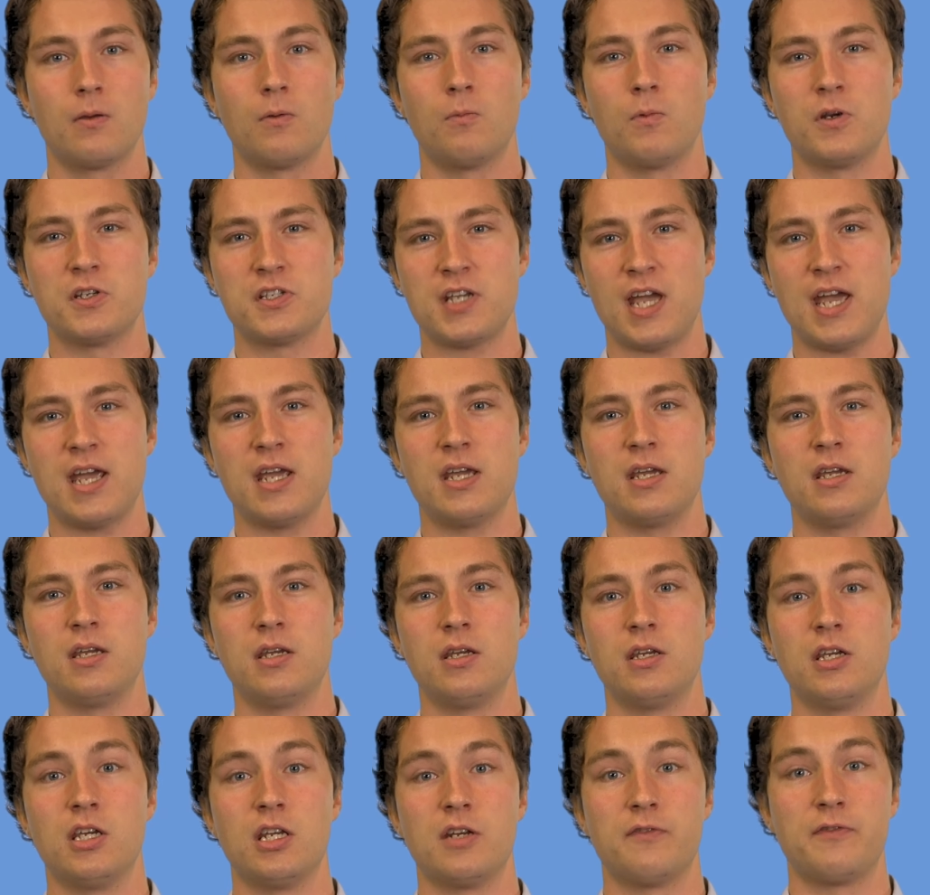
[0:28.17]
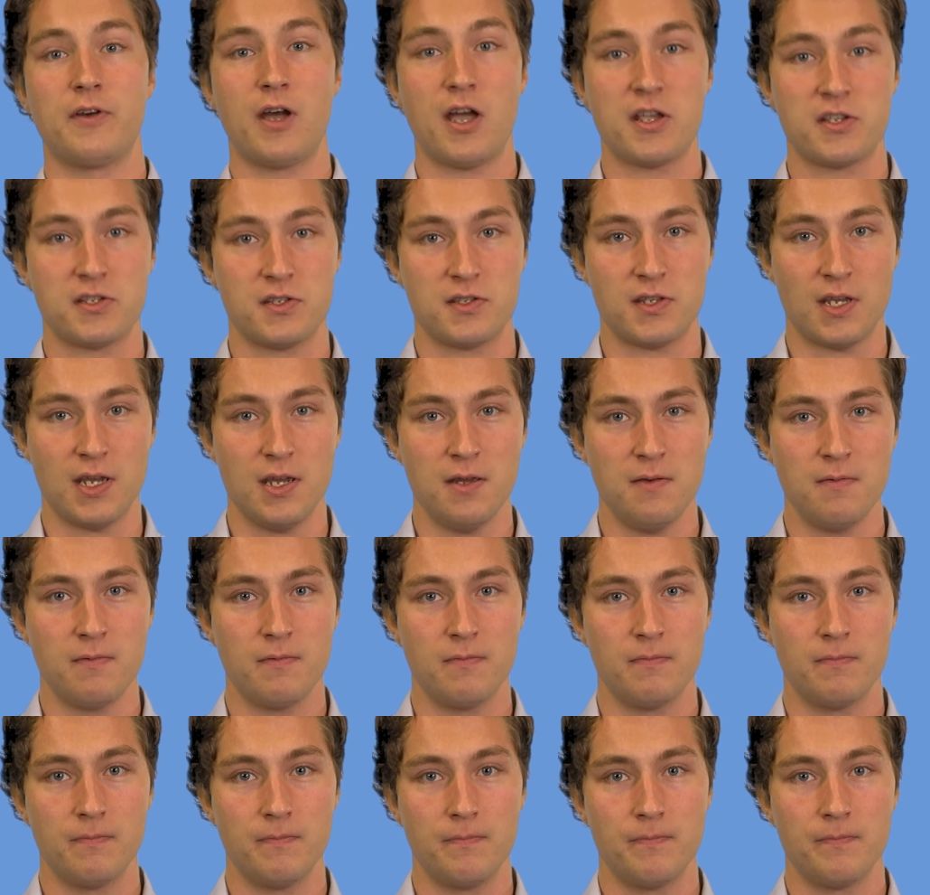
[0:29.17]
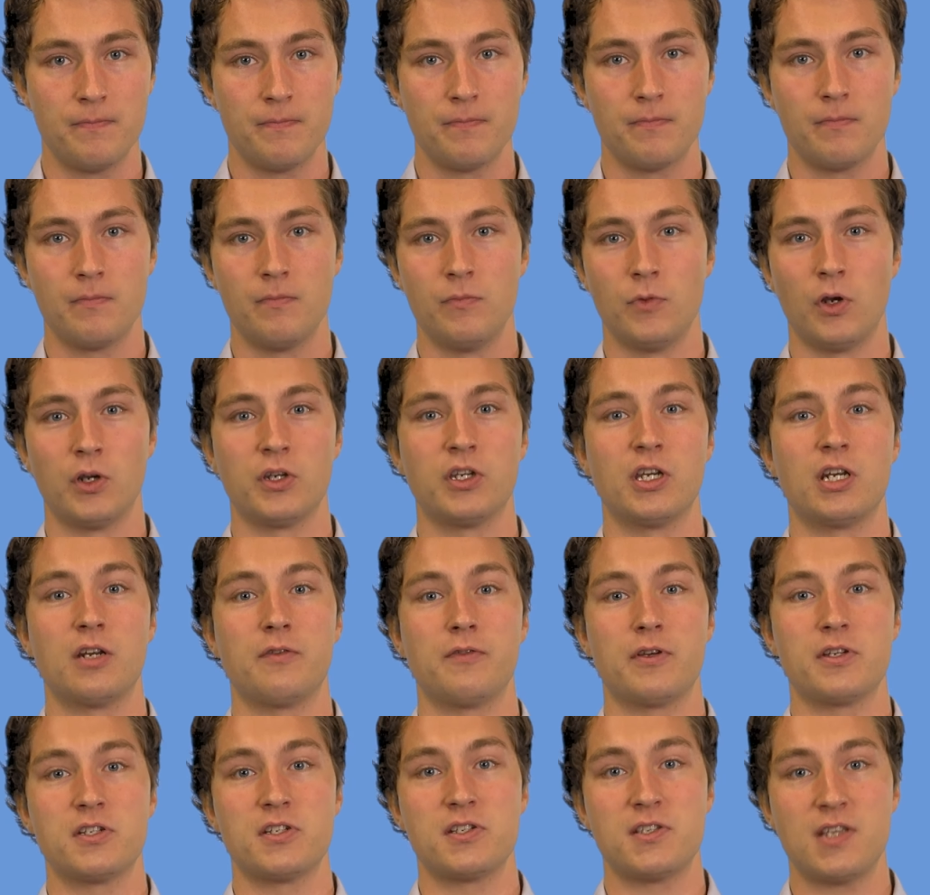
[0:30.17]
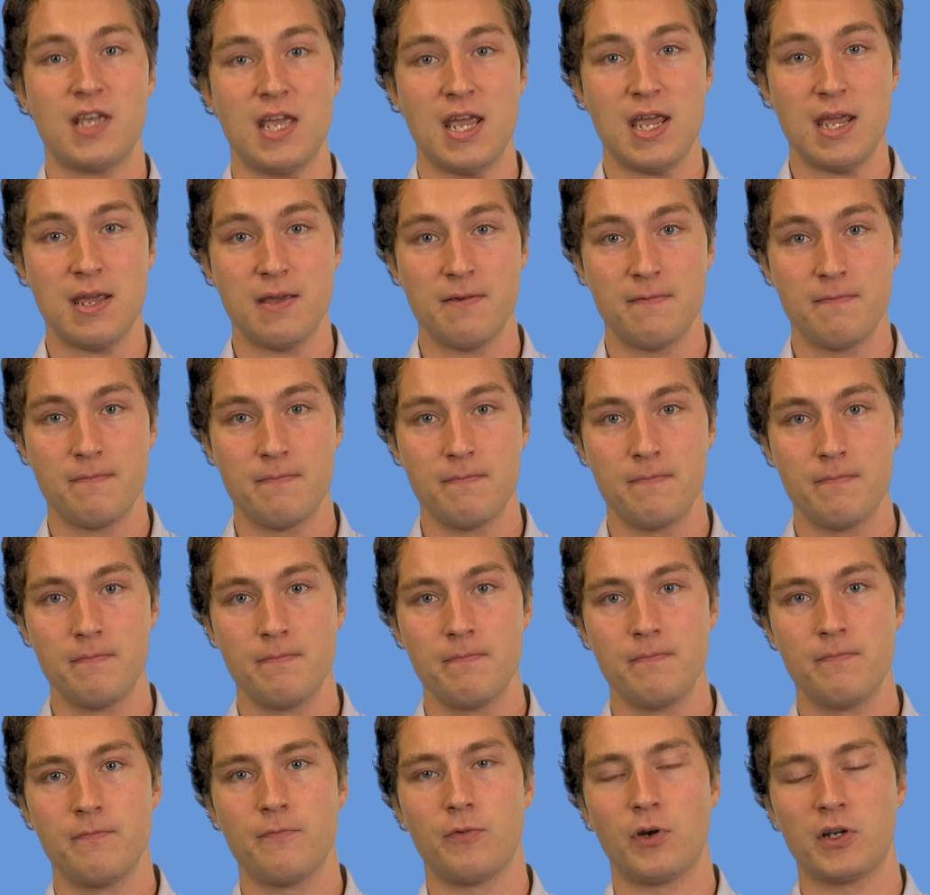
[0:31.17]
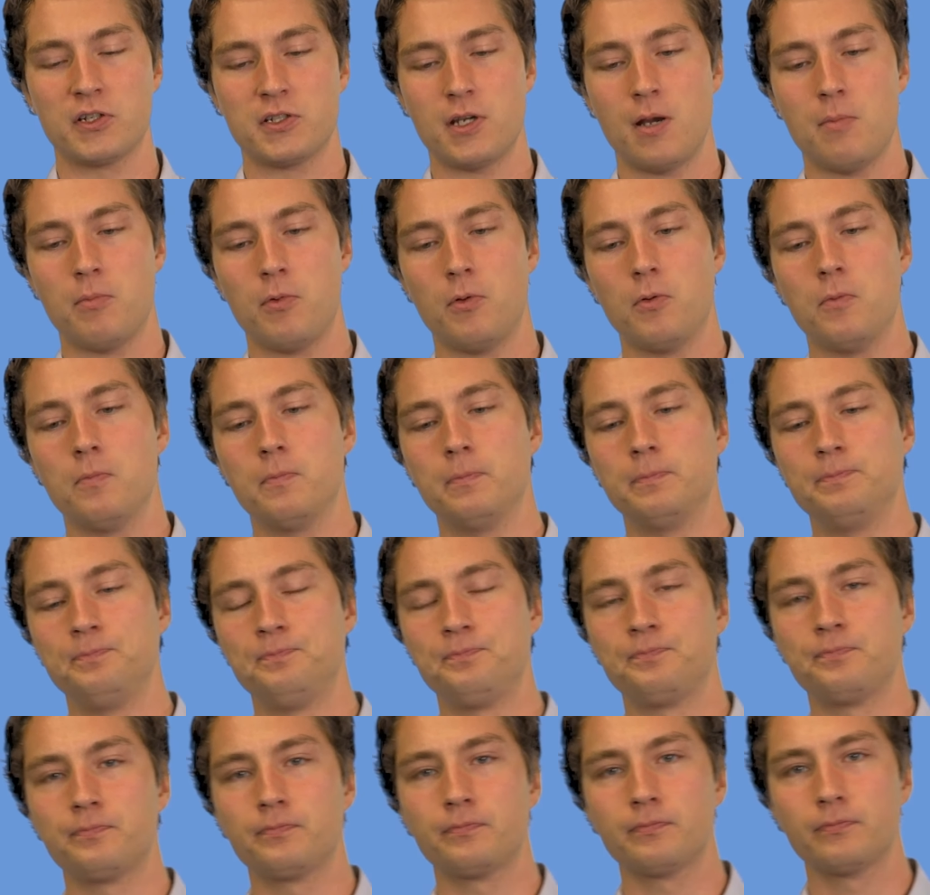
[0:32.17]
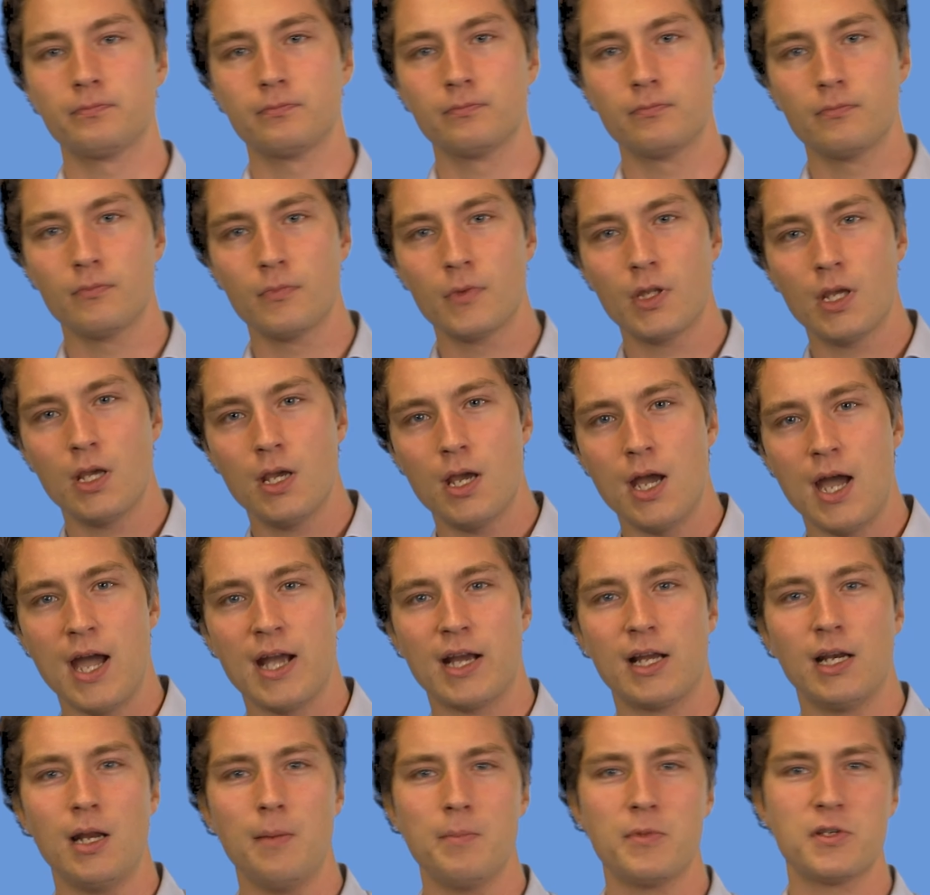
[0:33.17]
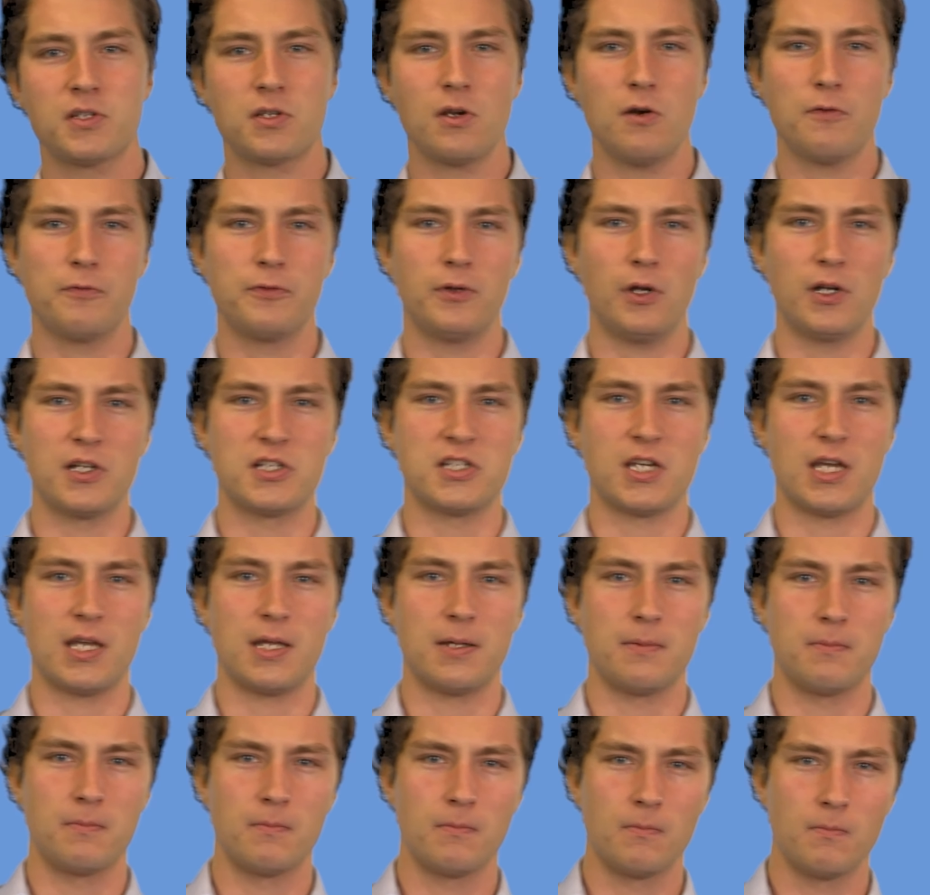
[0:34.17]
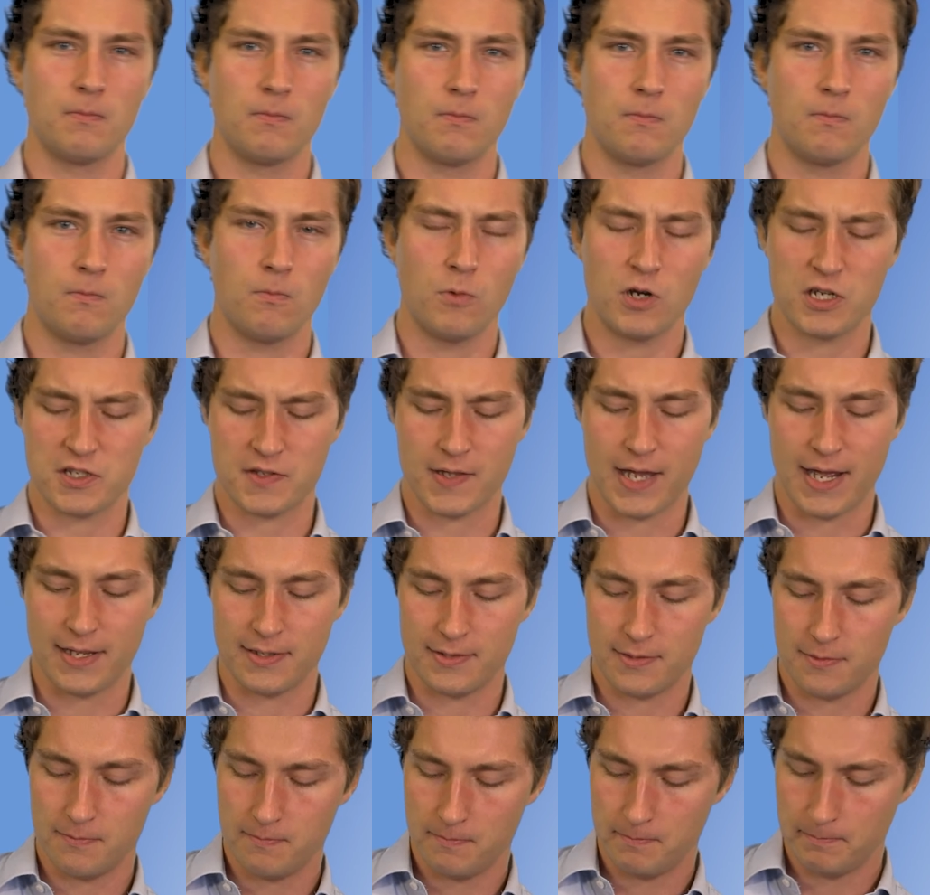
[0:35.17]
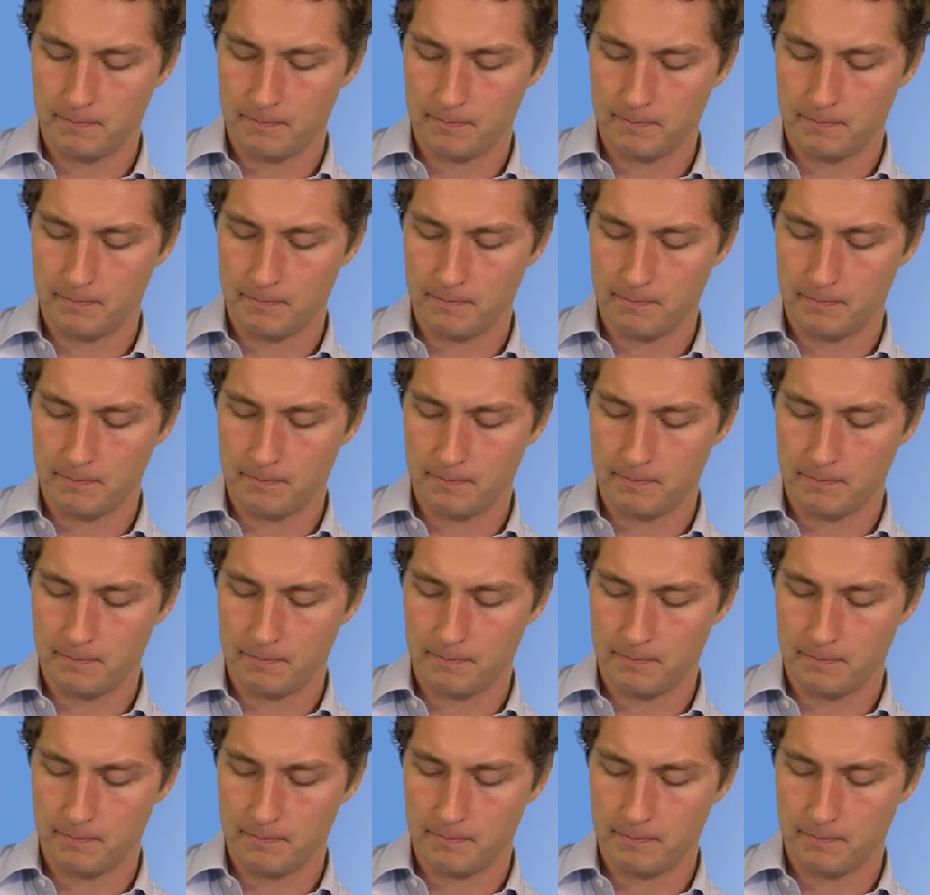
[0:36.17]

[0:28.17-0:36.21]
We say university, not university, for example. And Columbia School Phonology, what is that?